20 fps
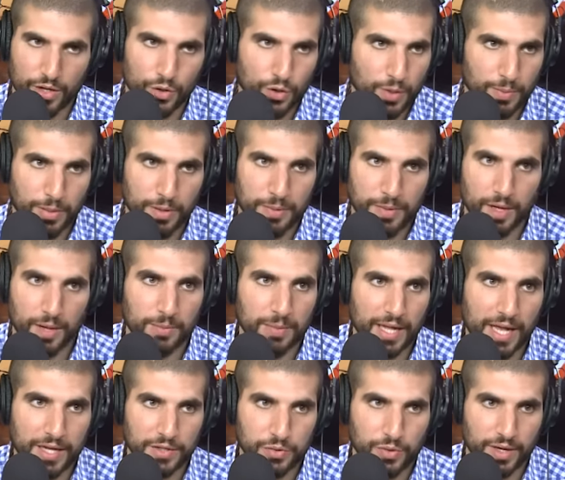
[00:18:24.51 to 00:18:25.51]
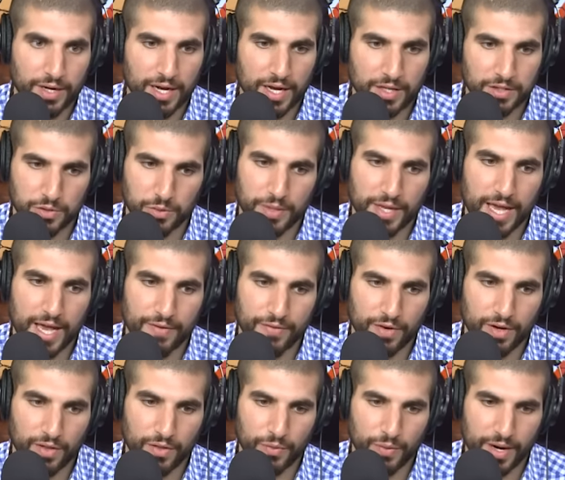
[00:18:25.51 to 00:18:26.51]
You could put me on blast right now, so we have
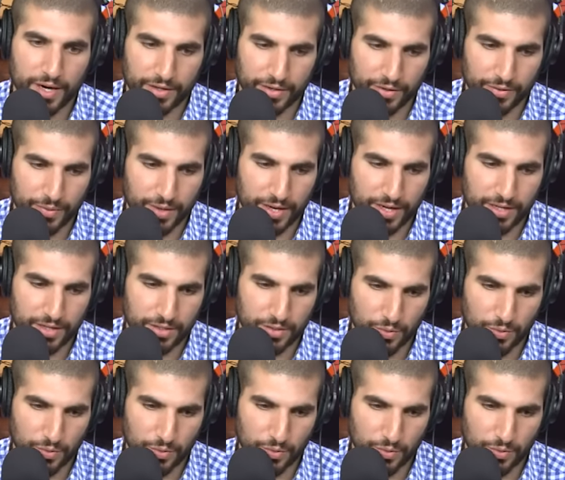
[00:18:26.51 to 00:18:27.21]
it on the record, right?